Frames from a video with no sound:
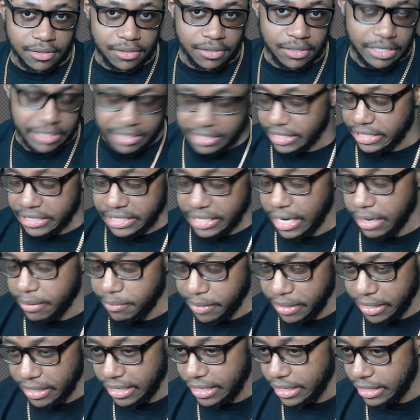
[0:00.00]
It's that time
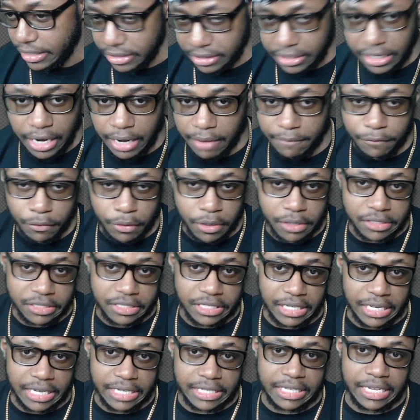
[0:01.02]
again. It's time for us to
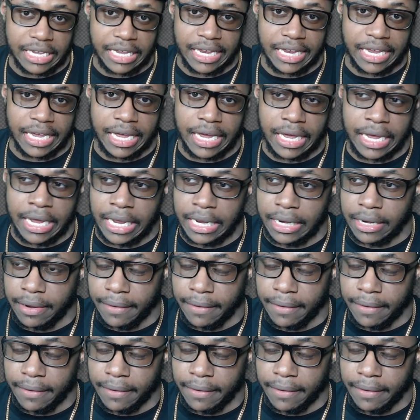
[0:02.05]
let the AI